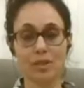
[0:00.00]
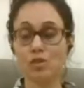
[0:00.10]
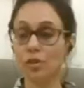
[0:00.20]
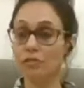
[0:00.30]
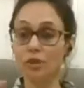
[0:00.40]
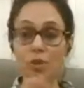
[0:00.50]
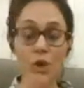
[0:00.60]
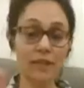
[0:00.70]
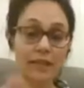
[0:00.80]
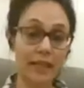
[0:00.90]
So they will
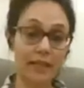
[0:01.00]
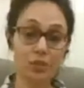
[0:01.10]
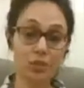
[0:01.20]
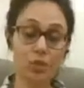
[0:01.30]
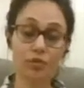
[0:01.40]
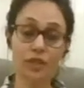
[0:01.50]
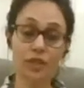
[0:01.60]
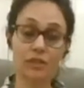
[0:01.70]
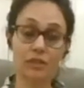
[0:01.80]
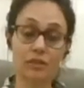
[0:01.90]
not let go of
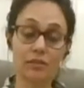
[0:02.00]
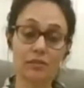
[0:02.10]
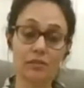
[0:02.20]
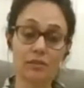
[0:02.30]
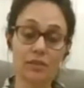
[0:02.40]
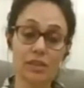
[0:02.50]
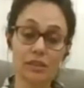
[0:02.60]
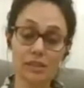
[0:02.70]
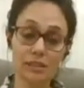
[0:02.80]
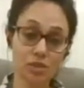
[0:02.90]
anything. They'll
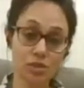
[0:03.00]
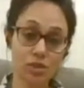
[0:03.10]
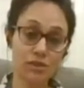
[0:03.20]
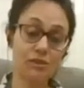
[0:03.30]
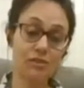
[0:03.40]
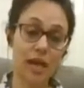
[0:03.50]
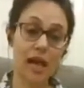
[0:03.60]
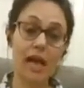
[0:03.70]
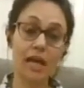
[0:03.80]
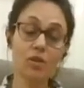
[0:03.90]
just
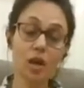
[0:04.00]
hang